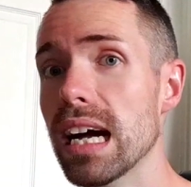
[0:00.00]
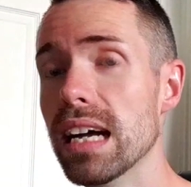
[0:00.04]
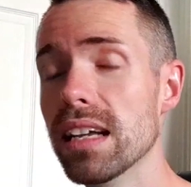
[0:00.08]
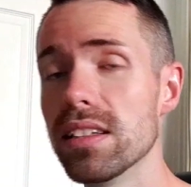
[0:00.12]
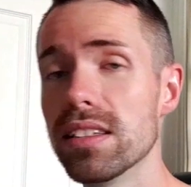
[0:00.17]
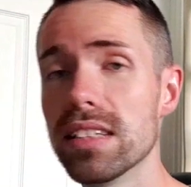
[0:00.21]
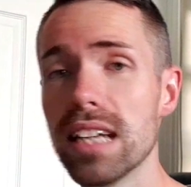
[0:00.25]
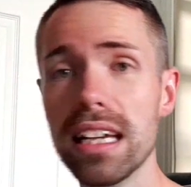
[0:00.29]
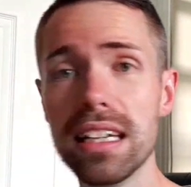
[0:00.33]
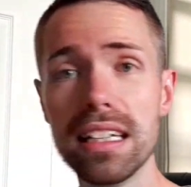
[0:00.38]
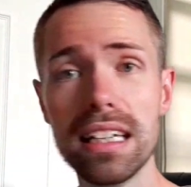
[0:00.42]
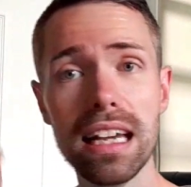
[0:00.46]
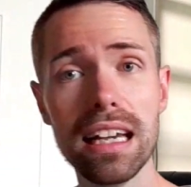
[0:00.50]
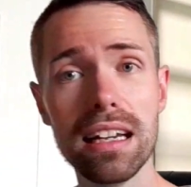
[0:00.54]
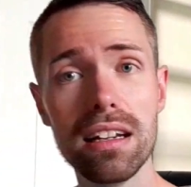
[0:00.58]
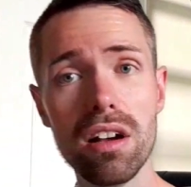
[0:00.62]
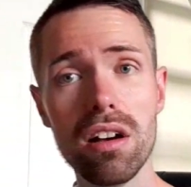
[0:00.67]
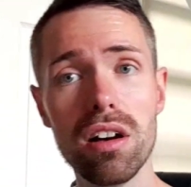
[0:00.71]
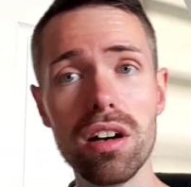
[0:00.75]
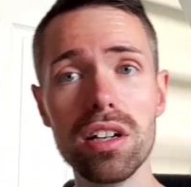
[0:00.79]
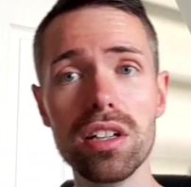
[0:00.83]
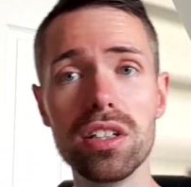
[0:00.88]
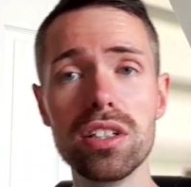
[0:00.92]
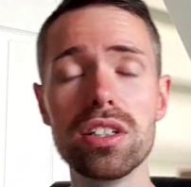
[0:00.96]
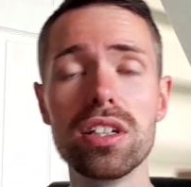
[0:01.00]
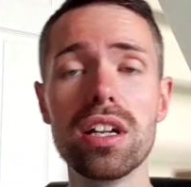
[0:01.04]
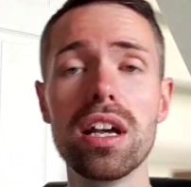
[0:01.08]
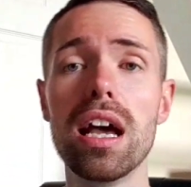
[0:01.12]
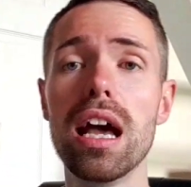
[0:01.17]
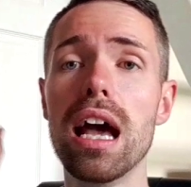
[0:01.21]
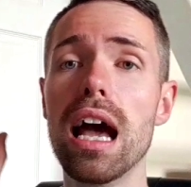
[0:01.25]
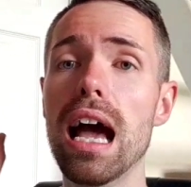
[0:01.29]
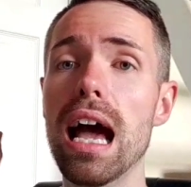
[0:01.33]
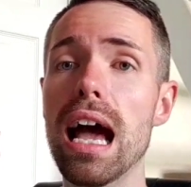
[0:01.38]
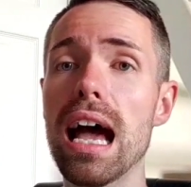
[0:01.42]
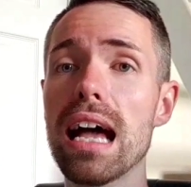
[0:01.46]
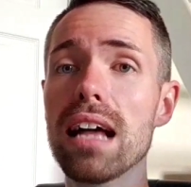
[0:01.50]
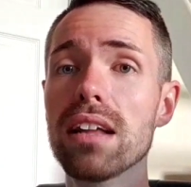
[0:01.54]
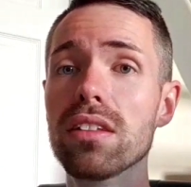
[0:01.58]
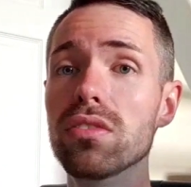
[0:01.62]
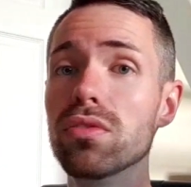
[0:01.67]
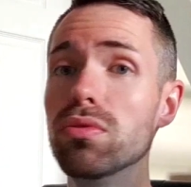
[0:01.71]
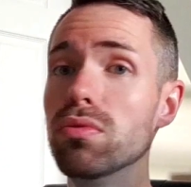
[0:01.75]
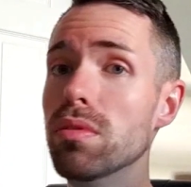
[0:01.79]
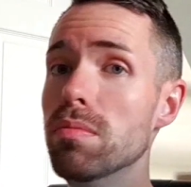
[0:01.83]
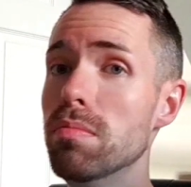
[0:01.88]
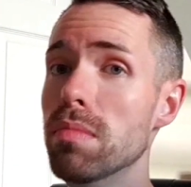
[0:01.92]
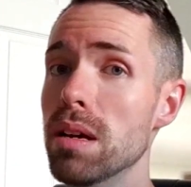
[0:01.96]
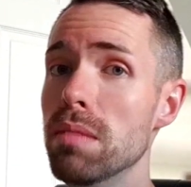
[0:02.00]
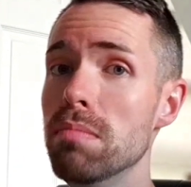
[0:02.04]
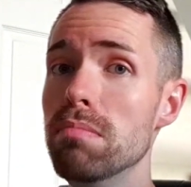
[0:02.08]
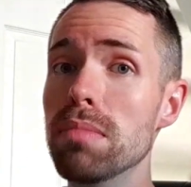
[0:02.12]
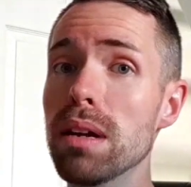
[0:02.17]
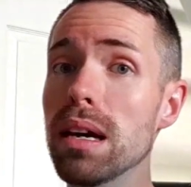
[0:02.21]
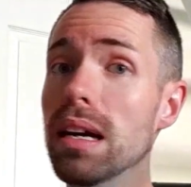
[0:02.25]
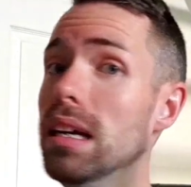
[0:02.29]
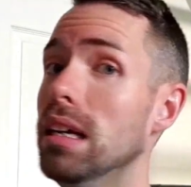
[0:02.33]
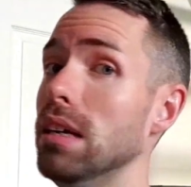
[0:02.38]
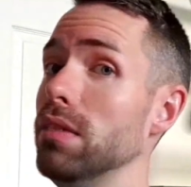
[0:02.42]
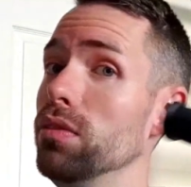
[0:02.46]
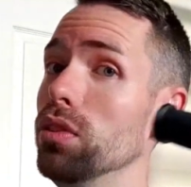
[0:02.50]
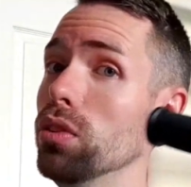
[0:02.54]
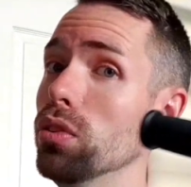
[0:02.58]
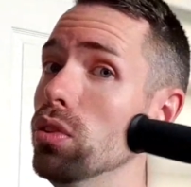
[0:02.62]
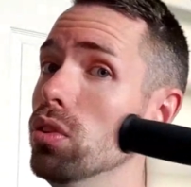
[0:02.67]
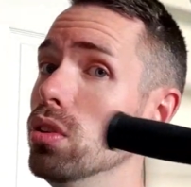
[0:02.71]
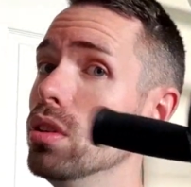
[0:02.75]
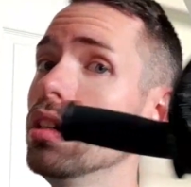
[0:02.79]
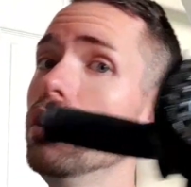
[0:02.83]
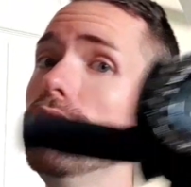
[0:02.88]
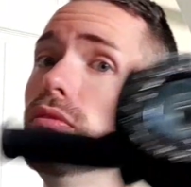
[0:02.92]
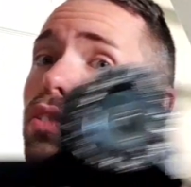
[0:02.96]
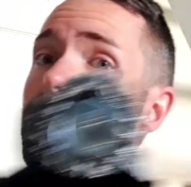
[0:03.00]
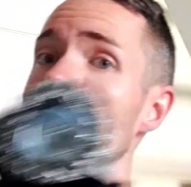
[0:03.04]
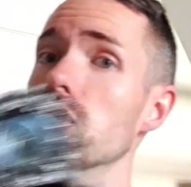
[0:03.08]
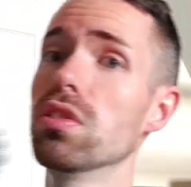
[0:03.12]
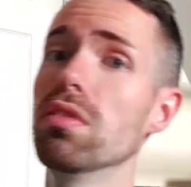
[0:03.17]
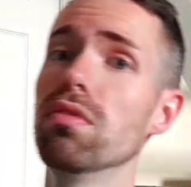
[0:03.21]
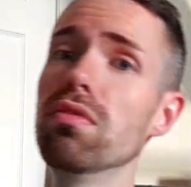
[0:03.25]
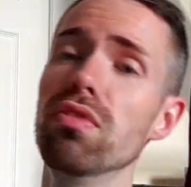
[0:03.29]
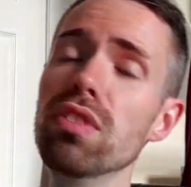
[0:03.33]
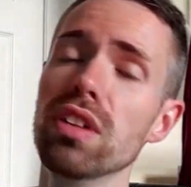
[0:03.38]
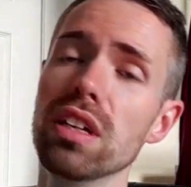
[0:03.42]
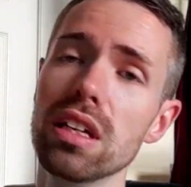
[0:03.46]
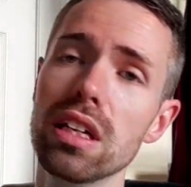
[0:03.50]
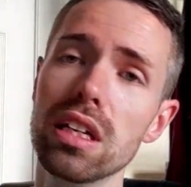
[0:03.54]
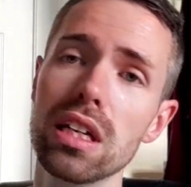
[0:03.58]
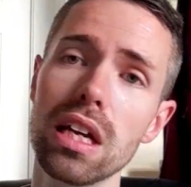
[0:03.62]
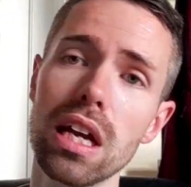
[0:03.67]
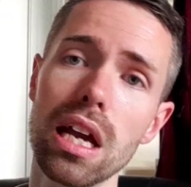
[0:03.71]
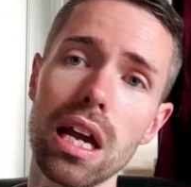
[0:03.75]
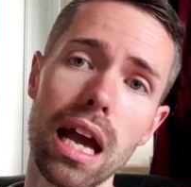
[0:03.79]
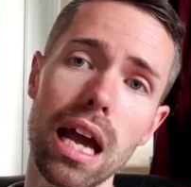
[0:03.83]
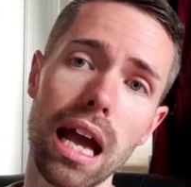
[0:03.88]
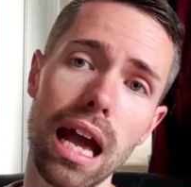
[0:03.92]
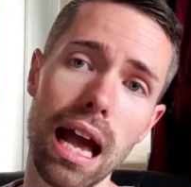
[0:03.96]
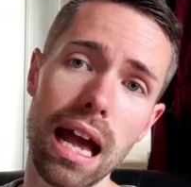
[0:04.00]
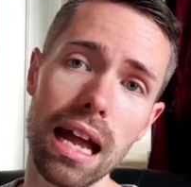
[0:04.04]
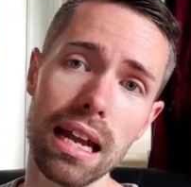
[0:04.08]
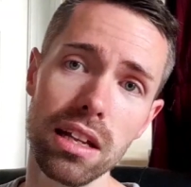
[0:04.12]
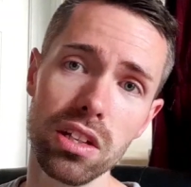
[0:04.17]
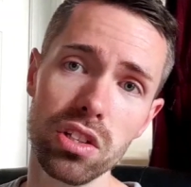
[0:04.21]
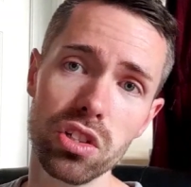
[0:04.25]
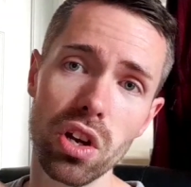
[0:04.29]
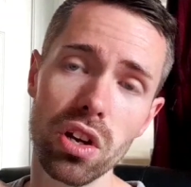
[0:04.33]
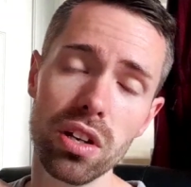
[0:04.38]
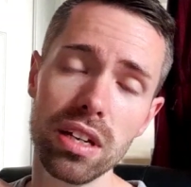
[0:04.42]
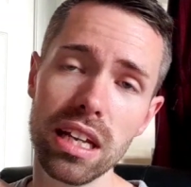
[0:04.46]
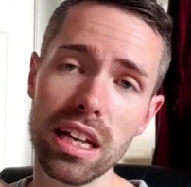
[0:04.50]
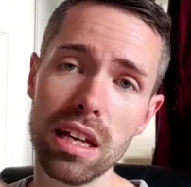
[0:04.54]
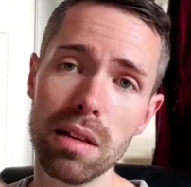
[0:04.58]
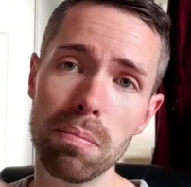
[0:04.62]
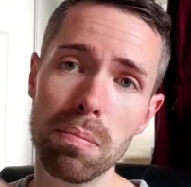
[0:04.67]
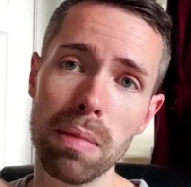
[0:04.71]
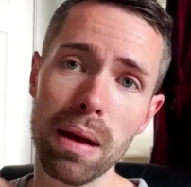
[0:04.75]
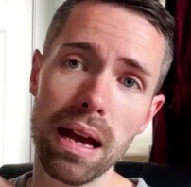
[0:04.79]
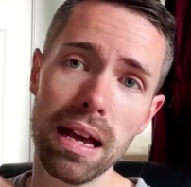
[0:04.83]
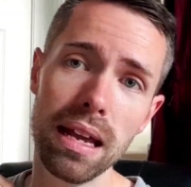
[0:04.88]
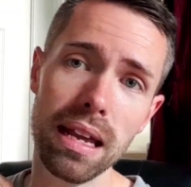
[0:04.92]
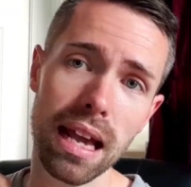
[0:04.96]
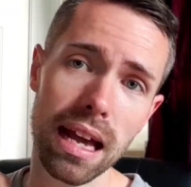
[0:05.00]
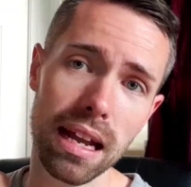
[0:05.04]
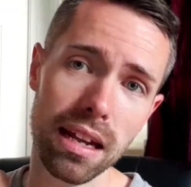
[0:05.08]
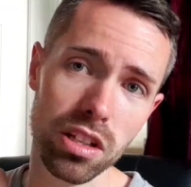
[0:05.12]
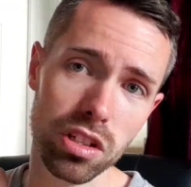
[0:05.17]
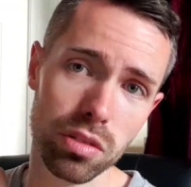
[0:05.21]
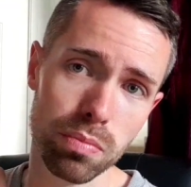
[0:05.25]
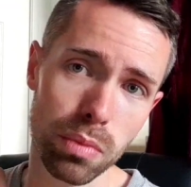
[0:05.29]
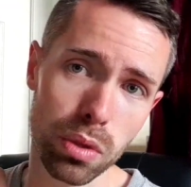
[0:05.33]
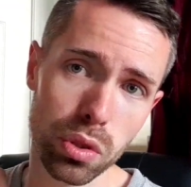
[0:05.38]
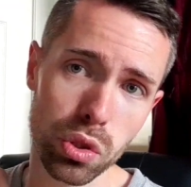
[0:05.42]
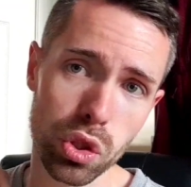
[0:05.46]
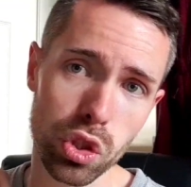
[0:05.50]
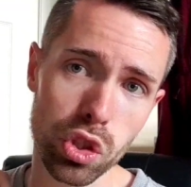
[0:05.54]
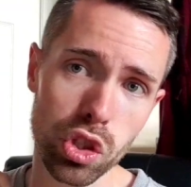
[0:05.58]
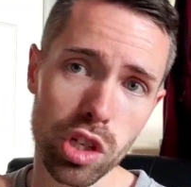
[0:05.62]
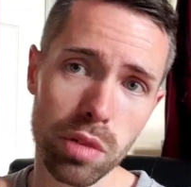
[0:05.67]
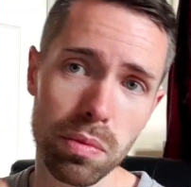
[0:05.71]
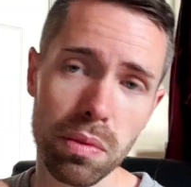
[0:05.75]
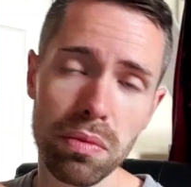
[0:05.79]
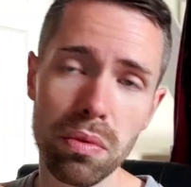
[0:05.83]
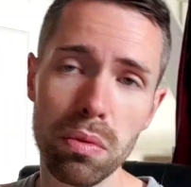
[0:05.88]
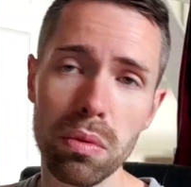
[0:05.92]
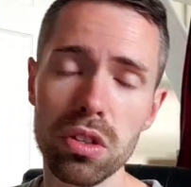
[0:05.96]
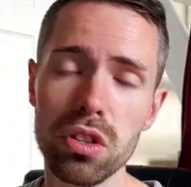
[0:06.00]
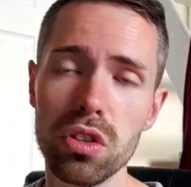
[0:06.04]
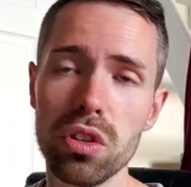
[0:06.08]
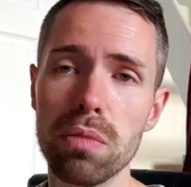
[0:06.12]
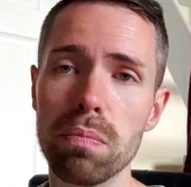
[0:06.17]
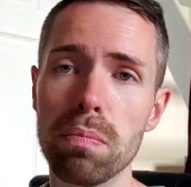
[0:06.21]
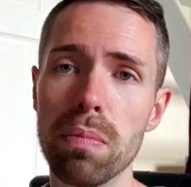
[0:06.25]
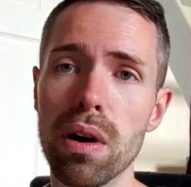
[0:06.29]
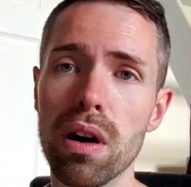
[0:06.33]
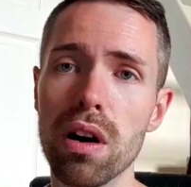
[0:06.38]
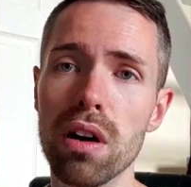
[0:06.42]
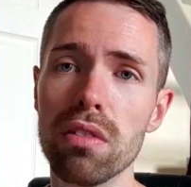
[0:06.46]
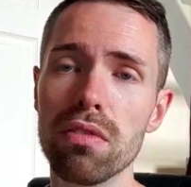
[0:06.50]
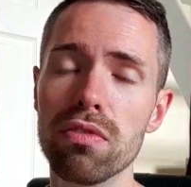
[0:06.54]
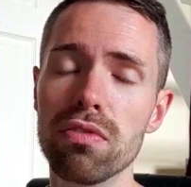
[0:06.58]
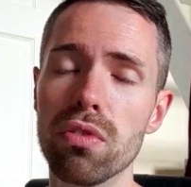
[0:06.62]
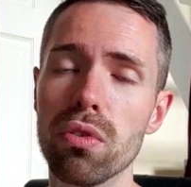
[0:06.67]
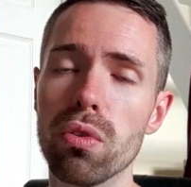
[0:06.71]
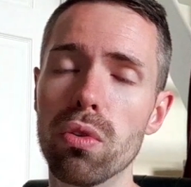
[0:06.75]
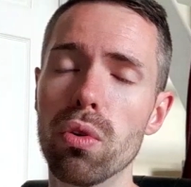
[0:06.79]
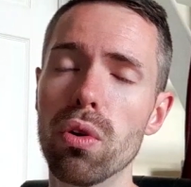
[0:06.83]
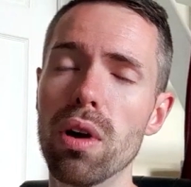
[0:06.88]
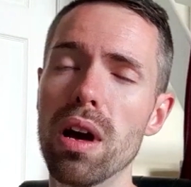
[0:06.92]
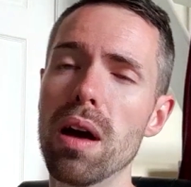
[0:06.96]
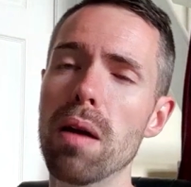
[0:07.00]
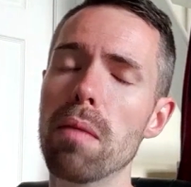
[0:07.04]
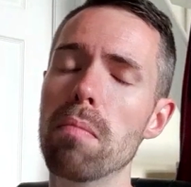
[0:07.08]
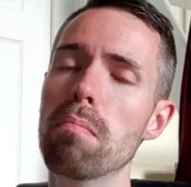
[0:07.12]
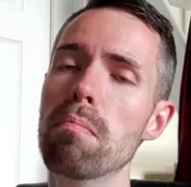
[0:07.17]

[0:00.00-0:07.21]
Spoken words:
Take care, guys, and remember, if you're looking for something and it's on eBay and it's much cheaper than what you'd buy it for,